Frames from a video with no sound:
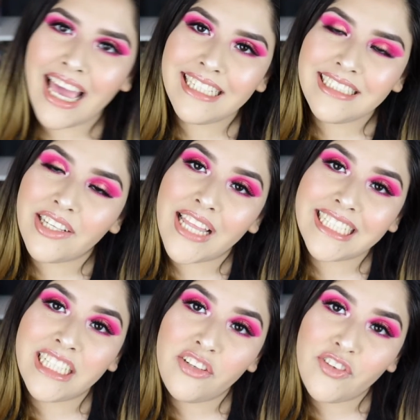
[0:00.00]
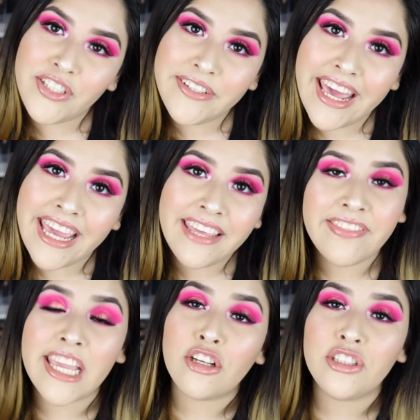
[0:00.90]
guys, so that's it for today.
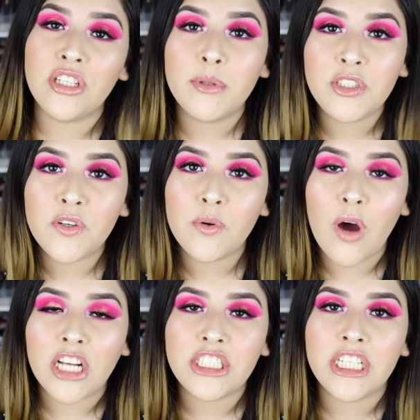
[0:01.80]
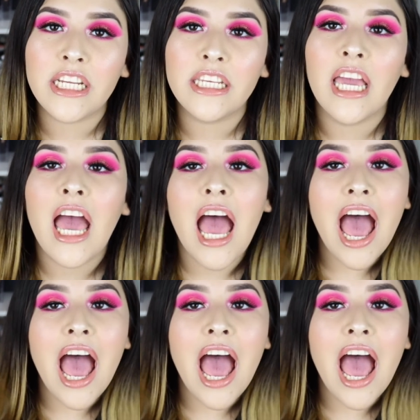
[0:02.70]
Thank you so much for watching.